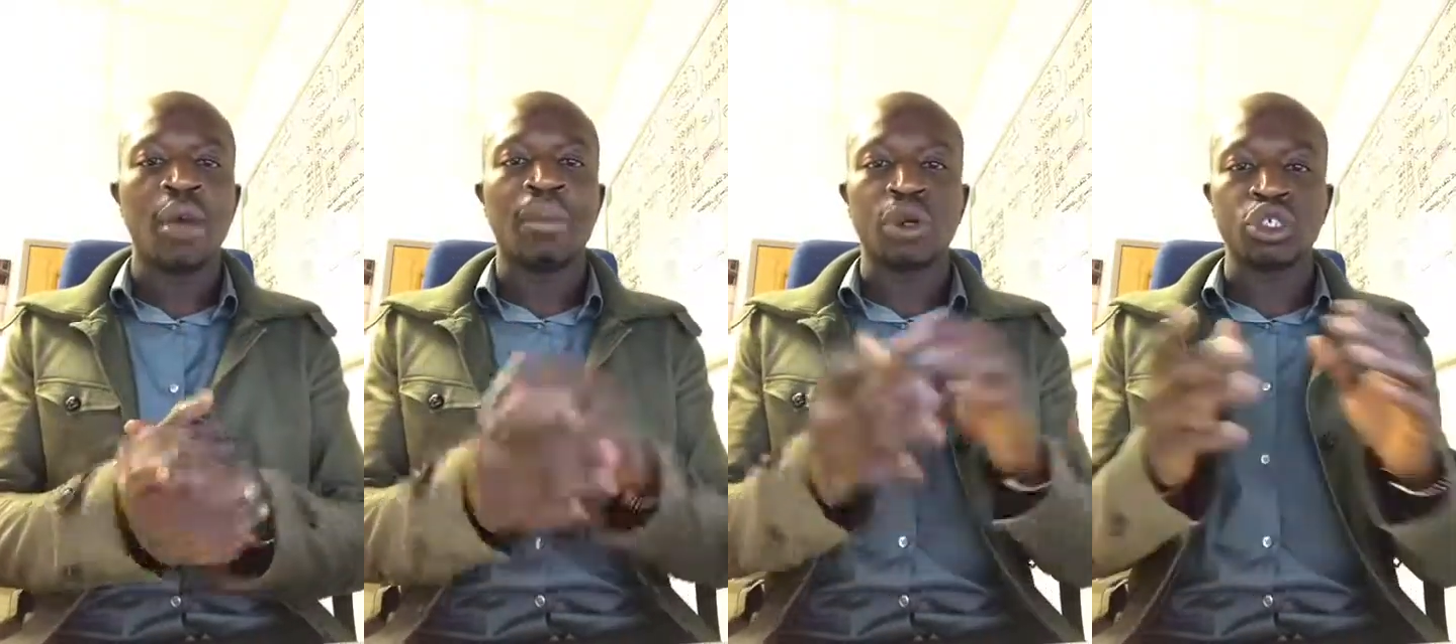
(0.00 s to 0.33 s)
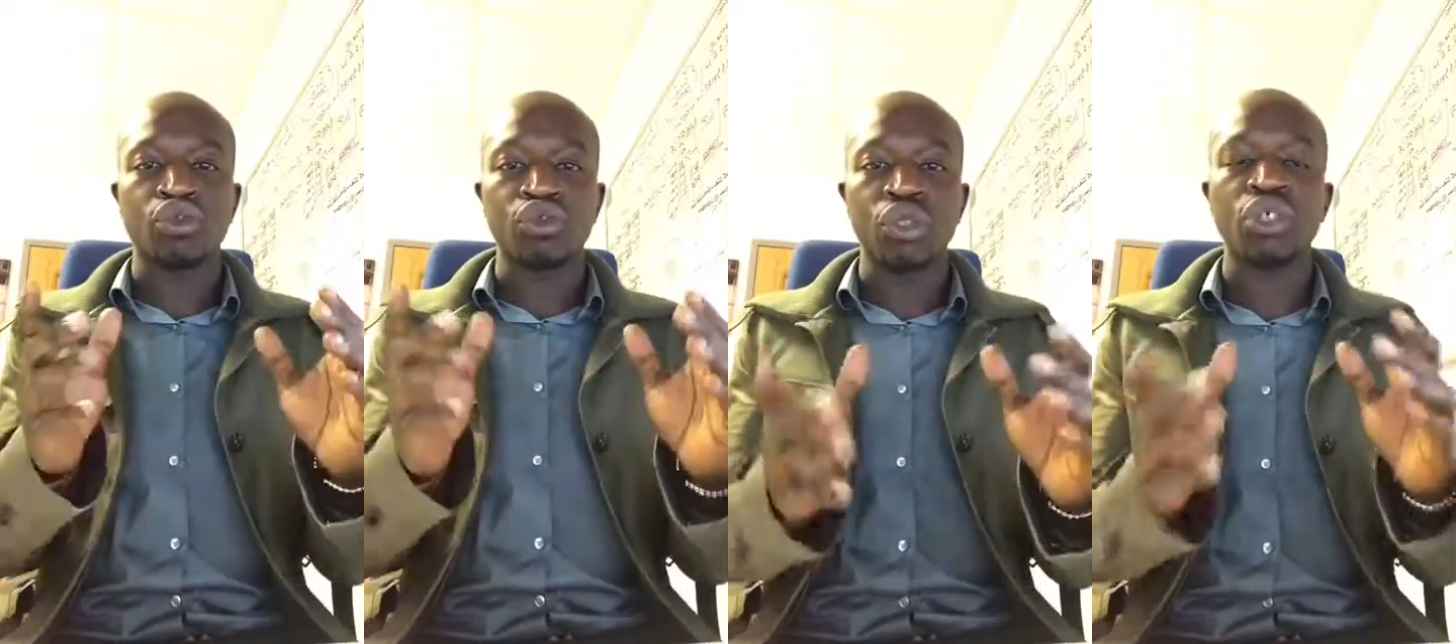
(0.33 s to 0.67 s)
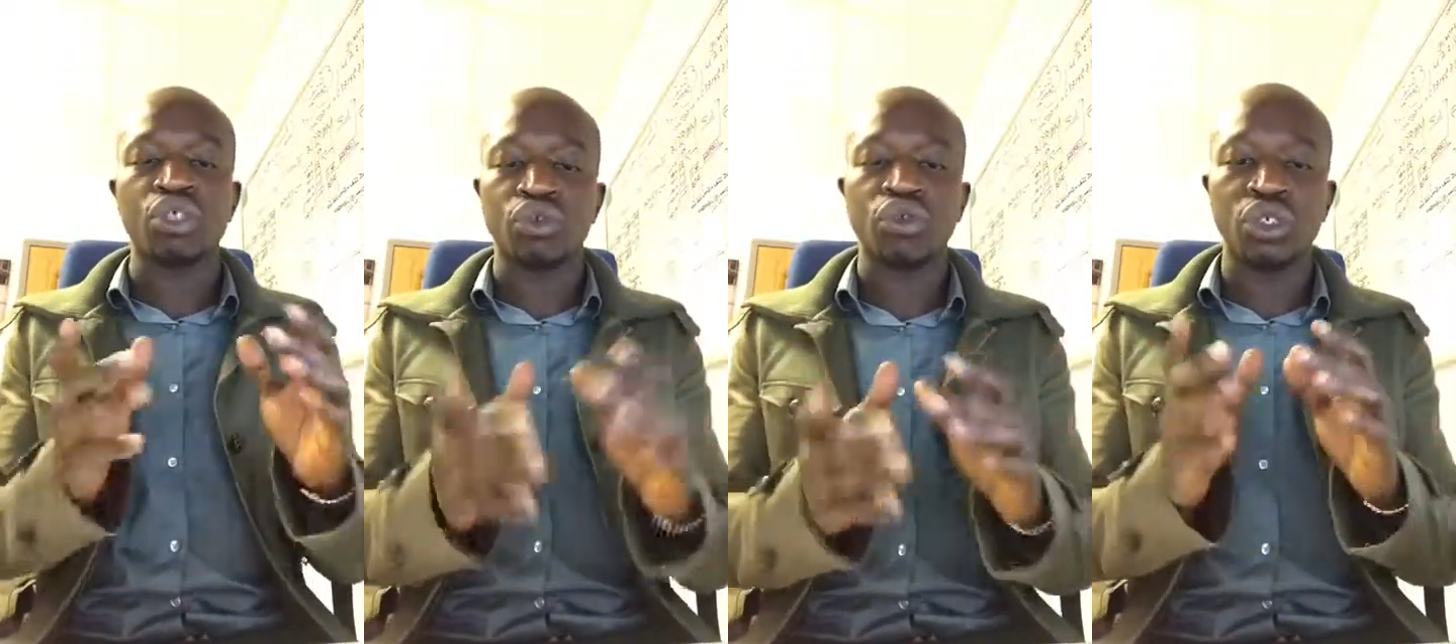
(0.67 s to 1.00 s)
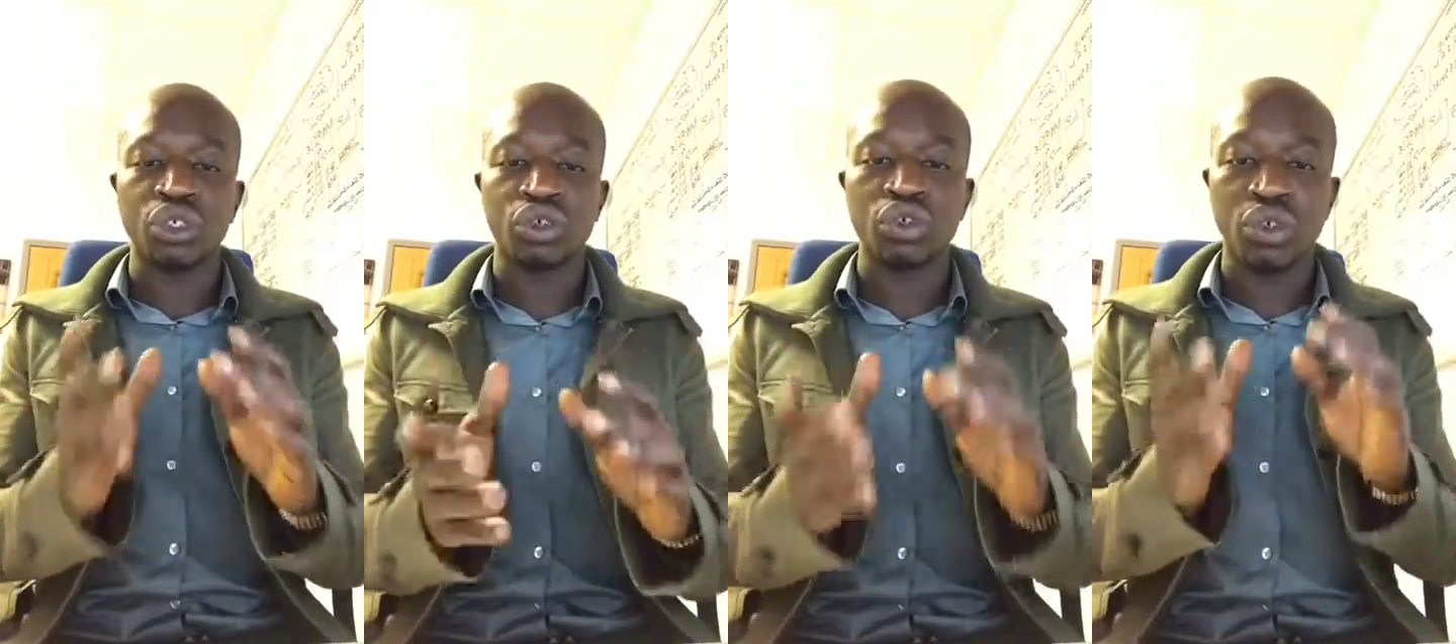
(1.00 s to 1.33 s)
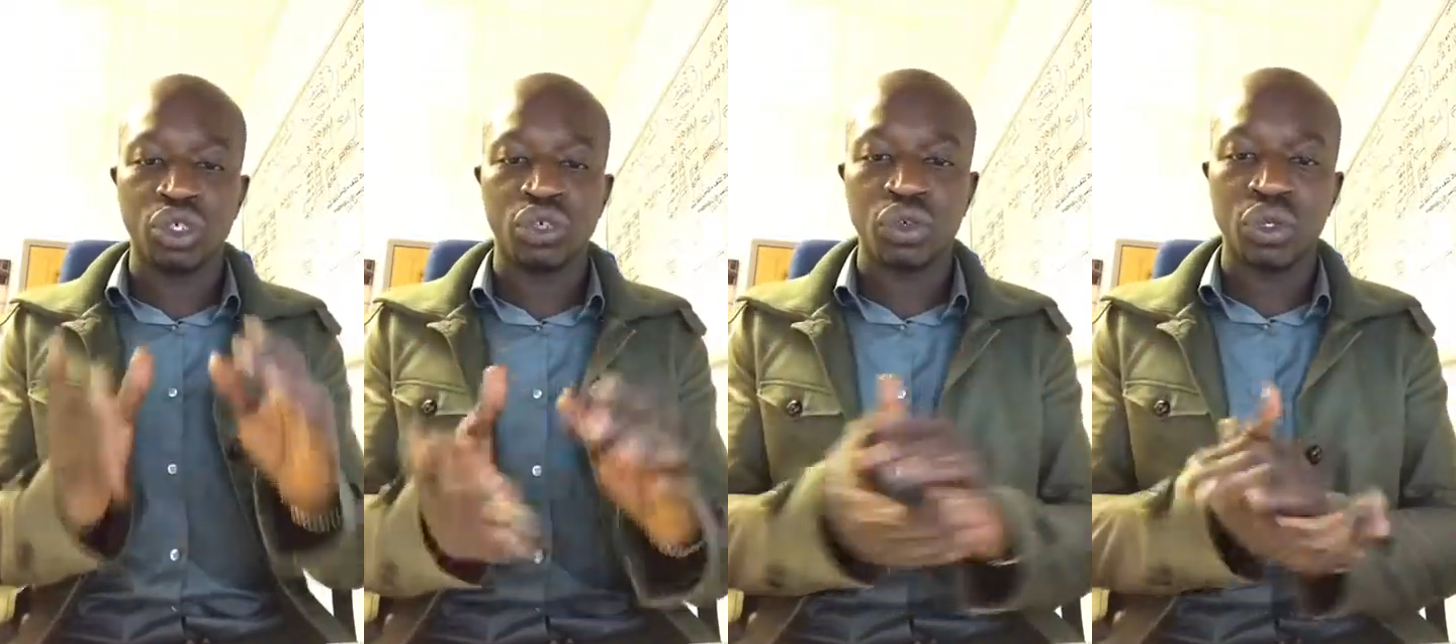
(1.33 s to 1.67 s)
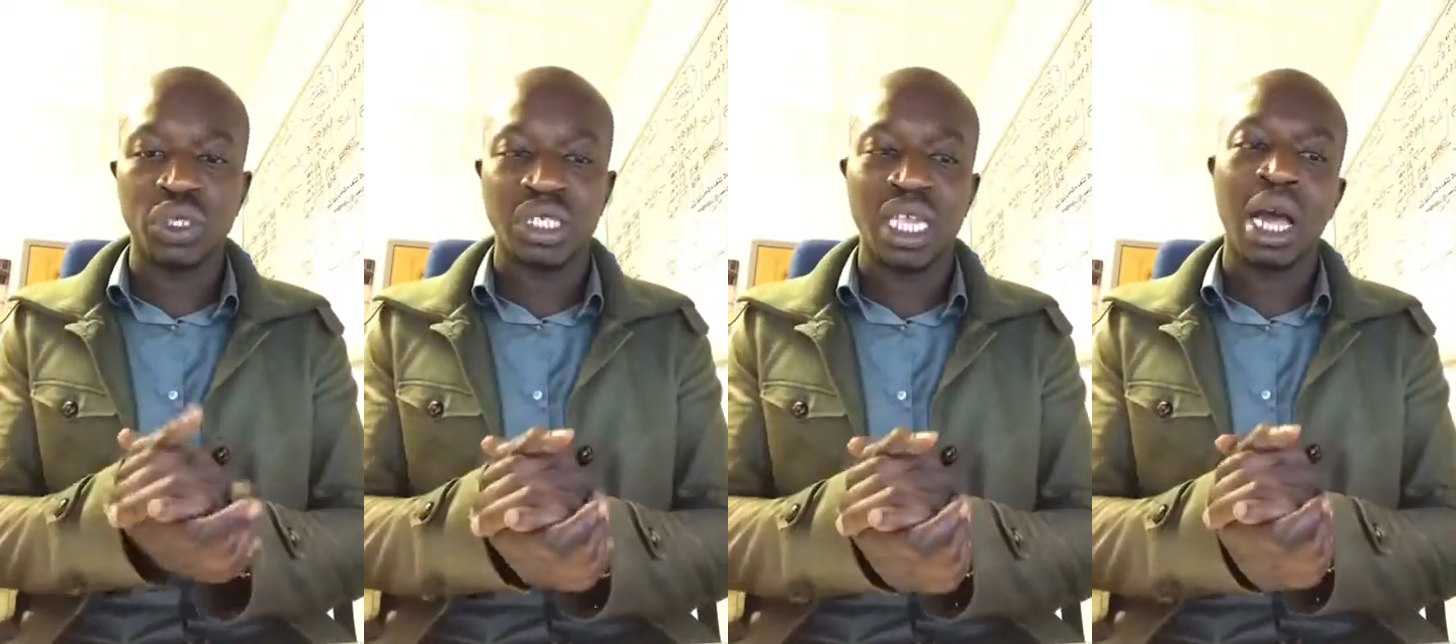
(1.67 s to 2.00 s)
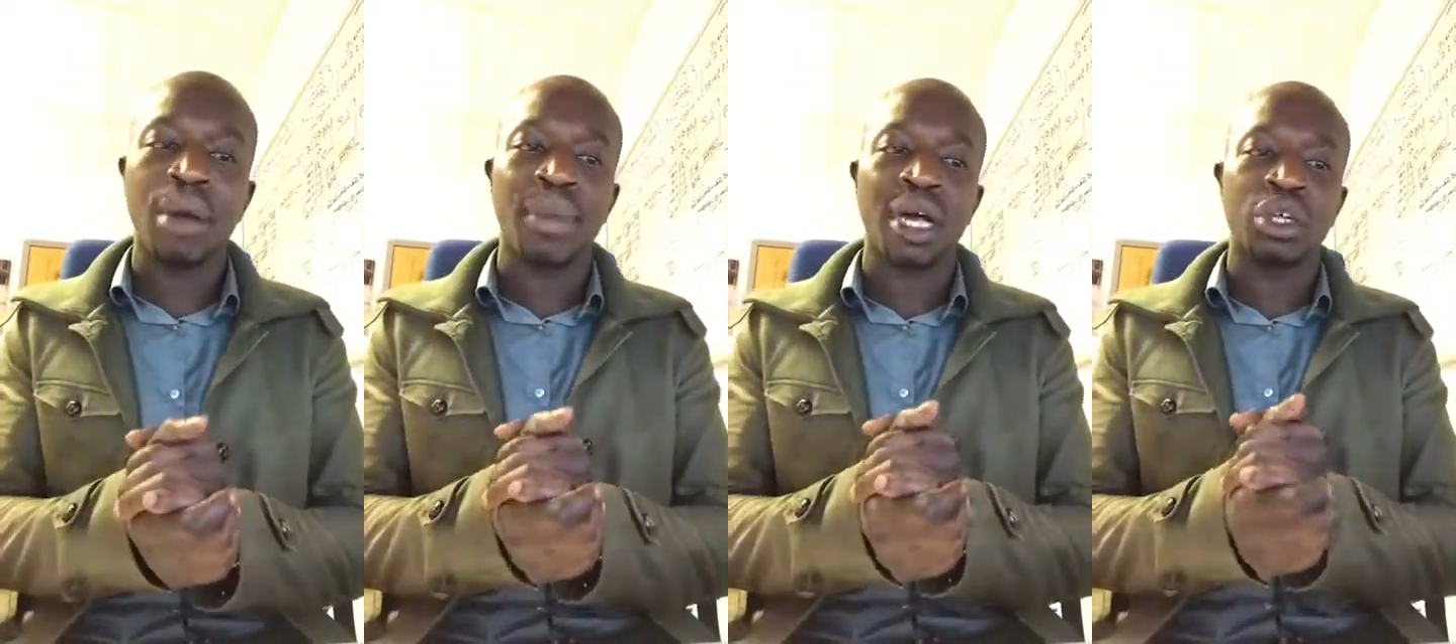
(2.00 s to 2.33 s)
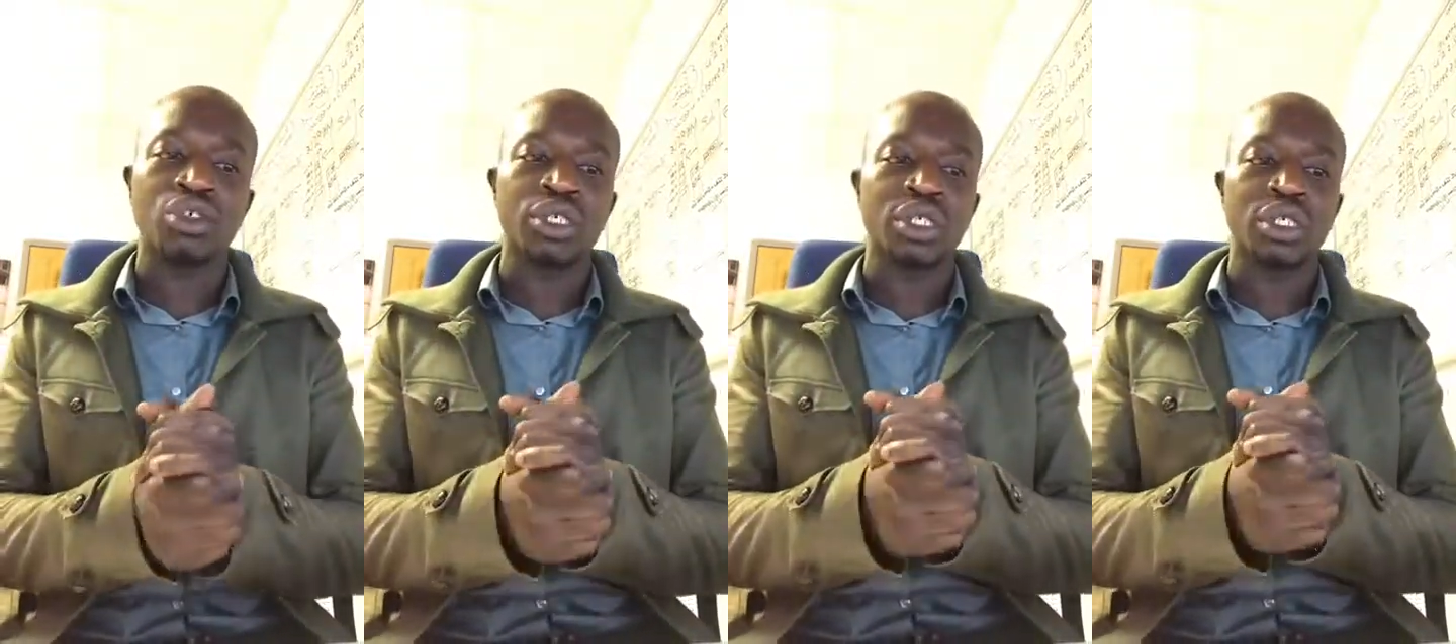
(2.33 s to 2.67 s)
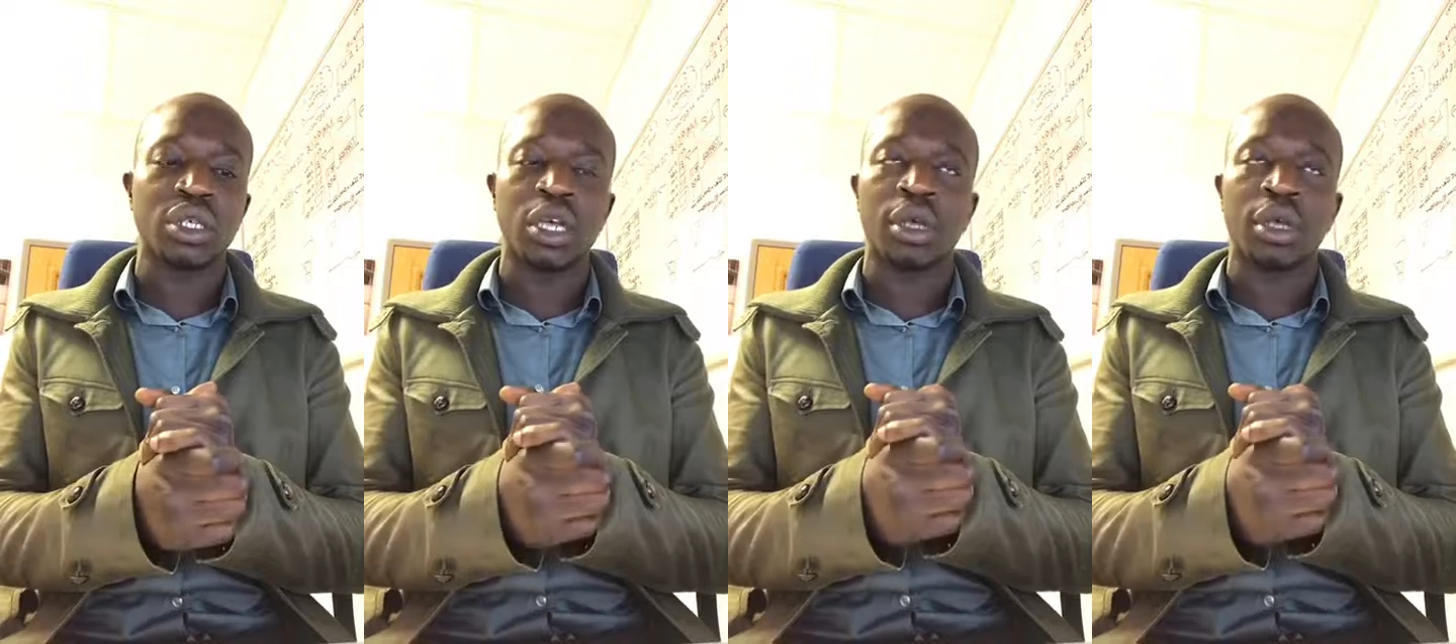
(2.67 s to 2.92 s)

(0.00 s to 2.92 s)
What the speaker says: but truly, truly, truly, truly set out boundaries.